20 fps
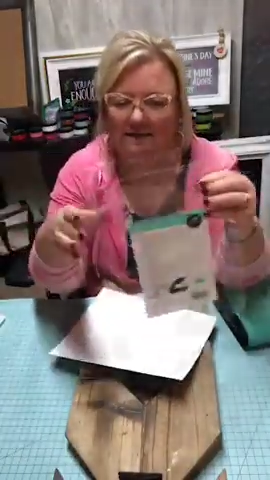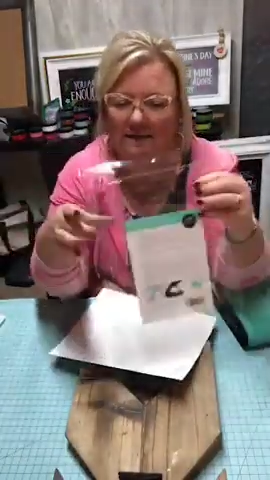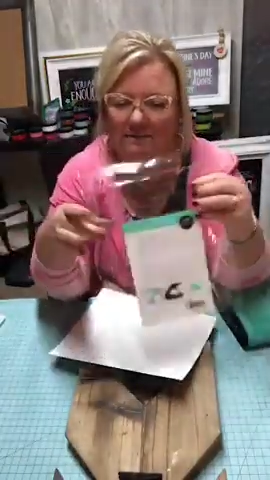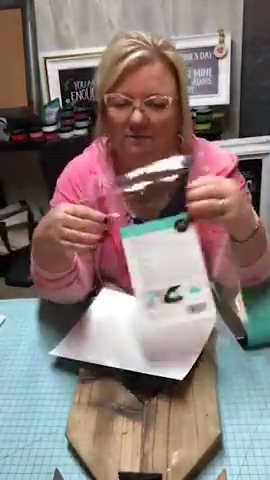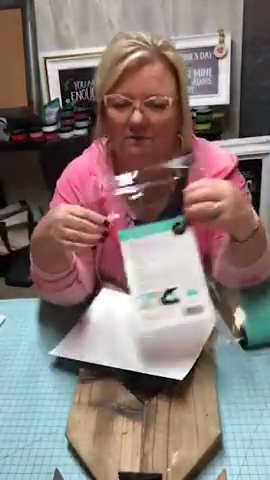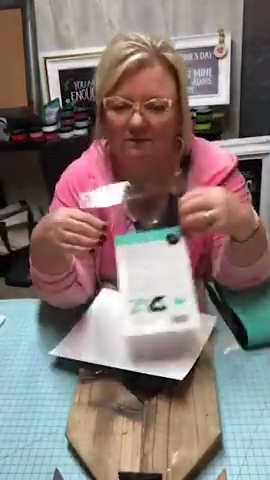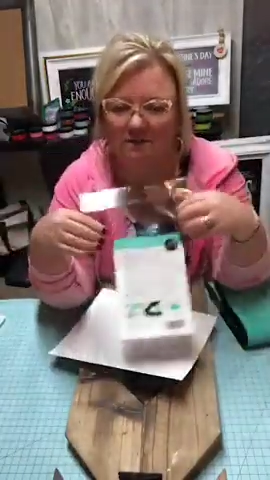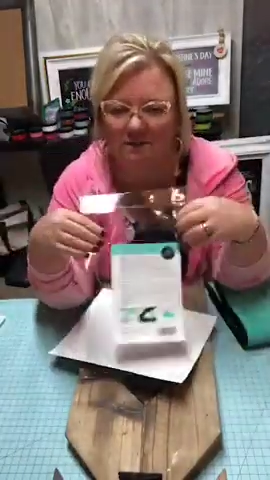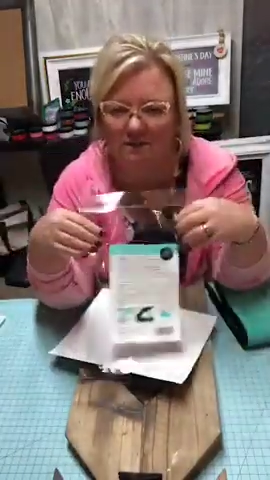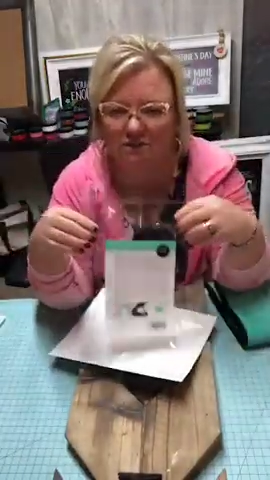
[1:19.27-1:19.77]
I'm
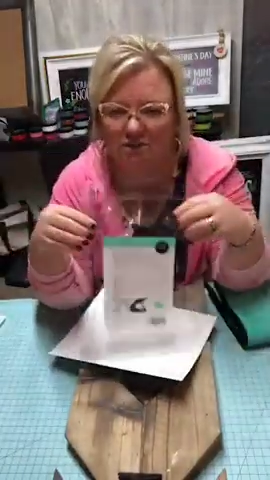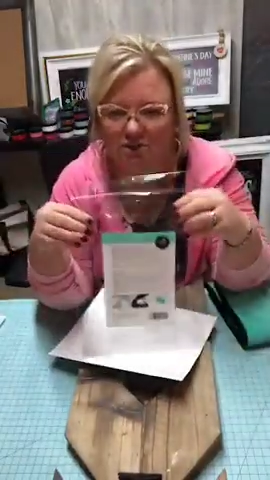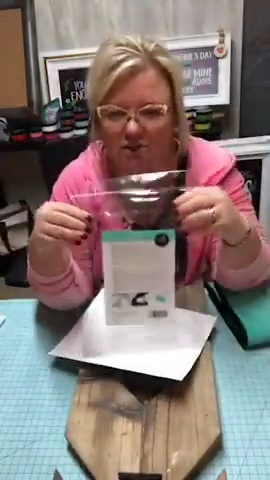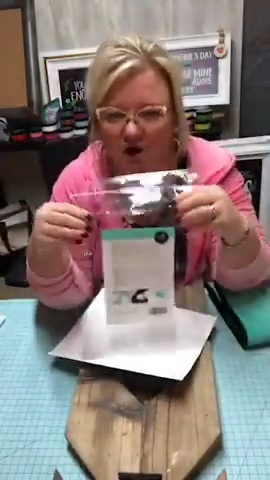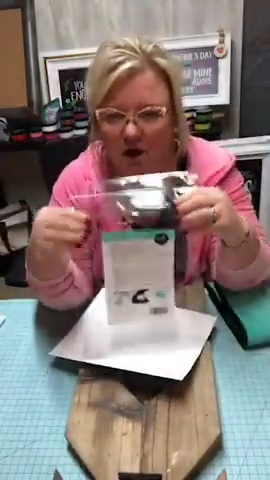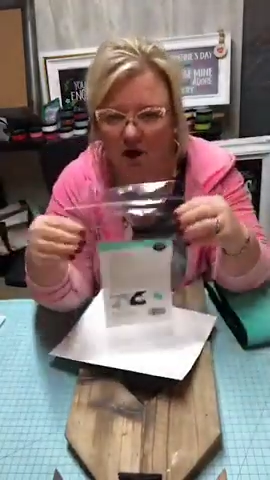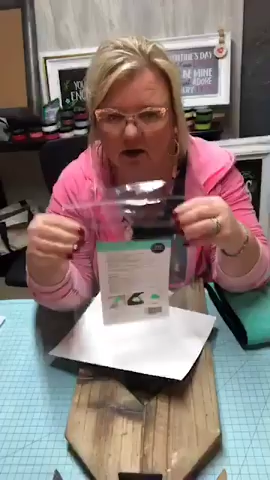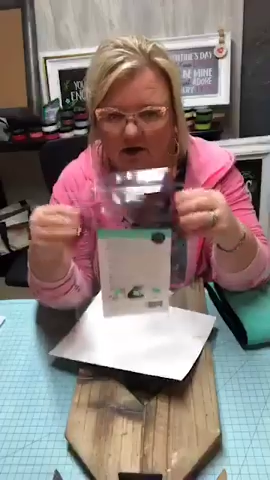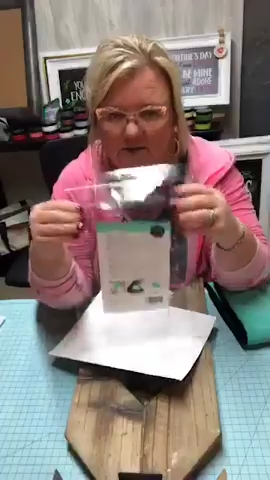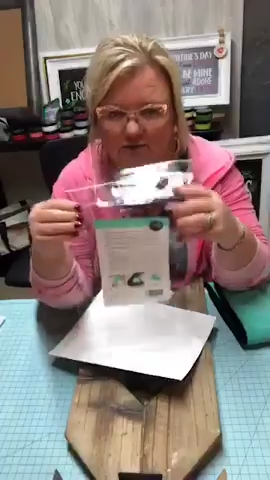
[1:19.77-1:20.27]
using
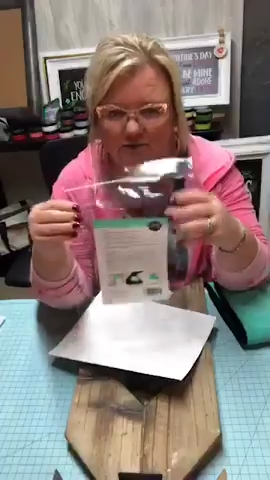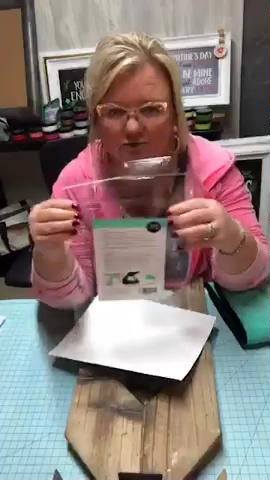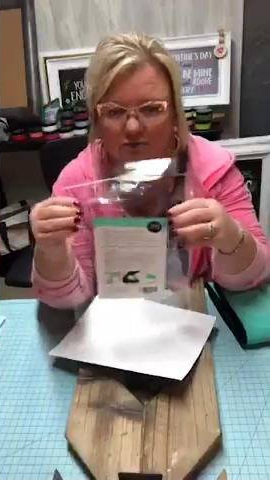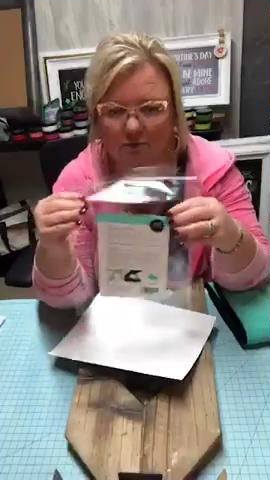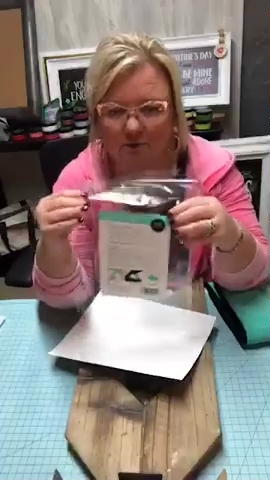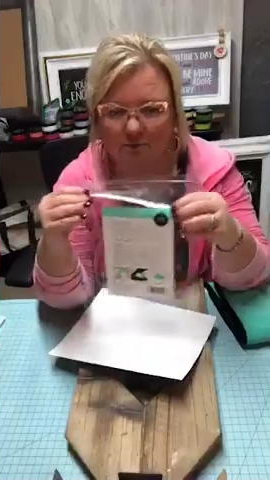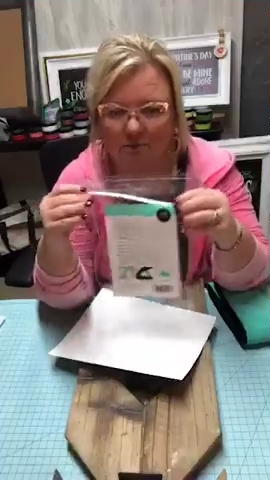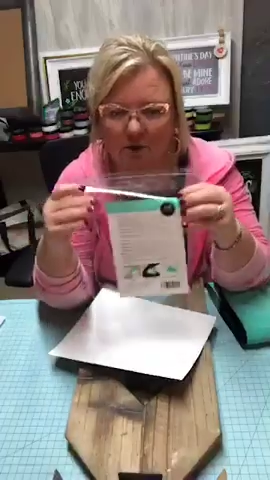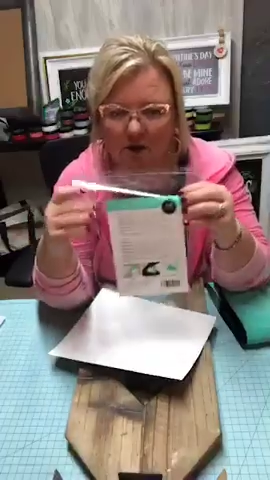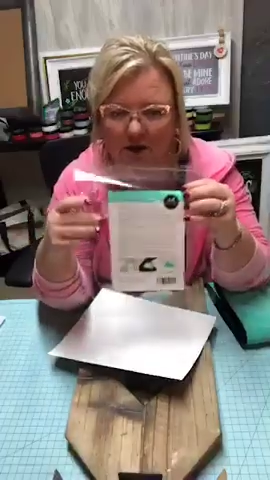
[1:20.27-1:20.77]
Chalk
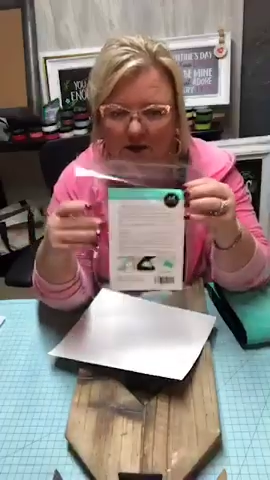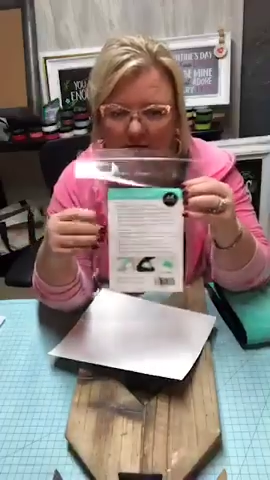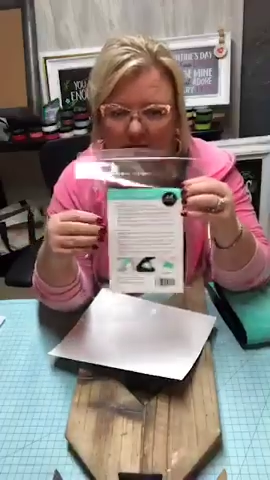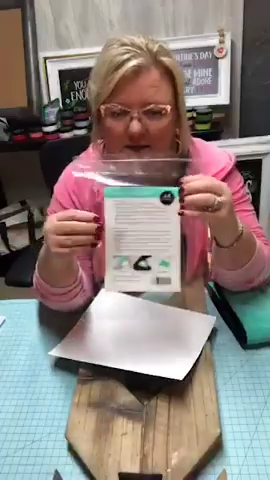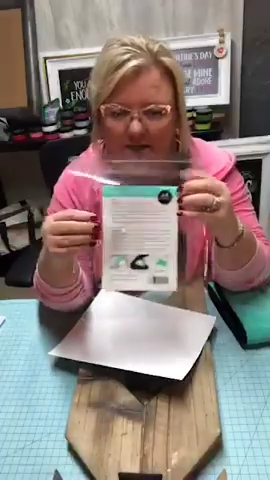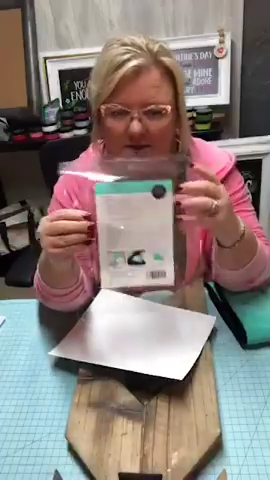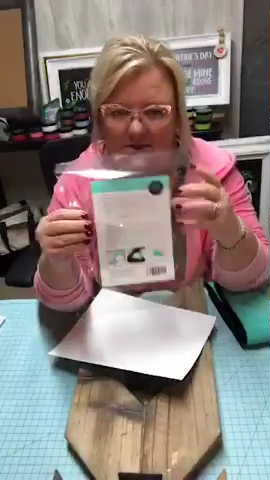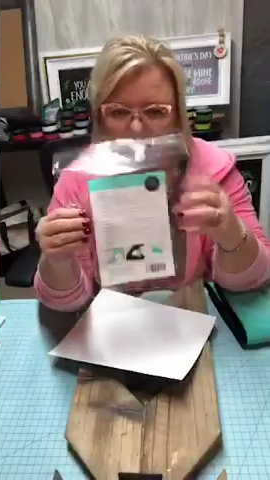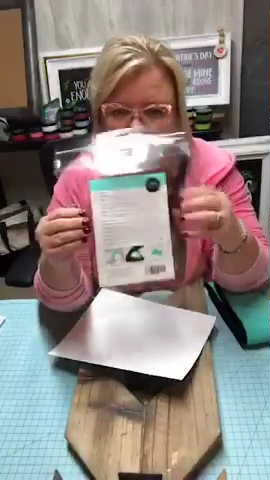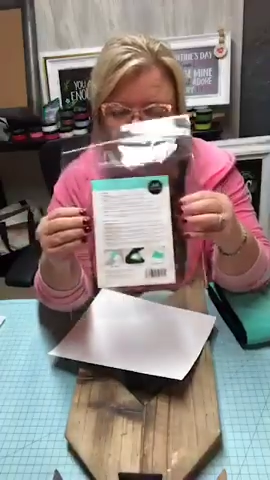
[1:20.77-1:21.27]
Couture
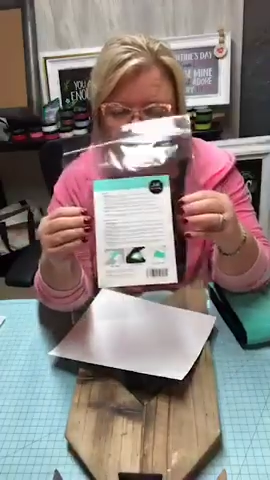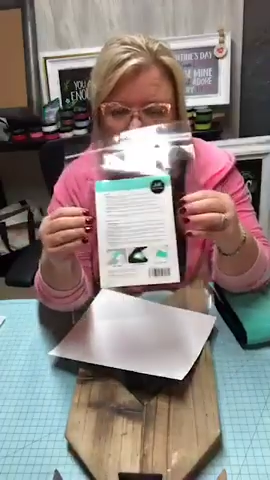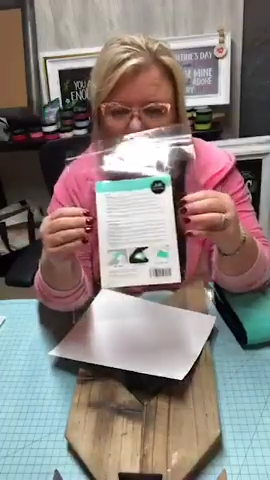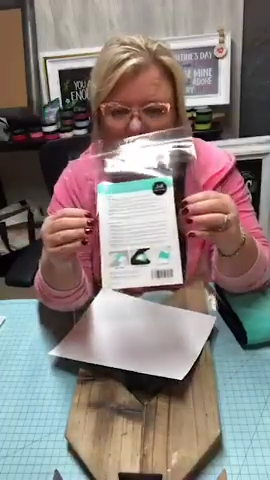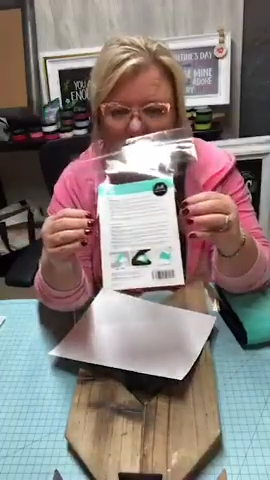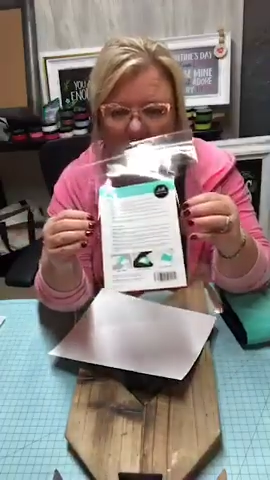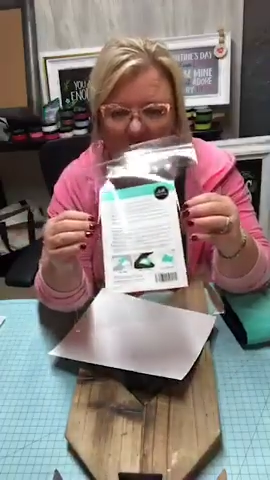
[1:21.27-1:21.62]
products,